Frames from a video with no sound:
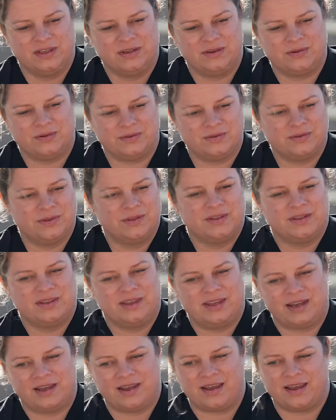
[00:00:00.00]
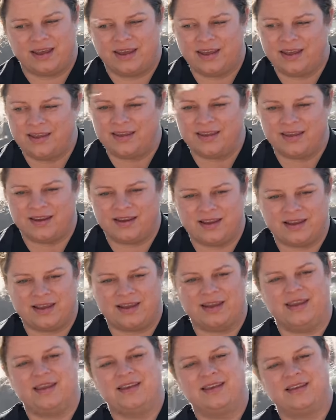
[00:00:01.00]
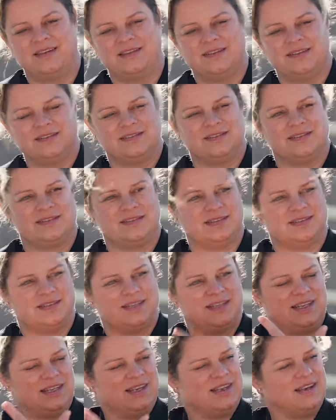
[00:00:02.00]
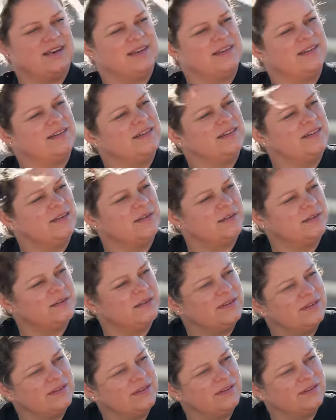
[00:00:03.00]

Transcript: you know, can I succeed, you know,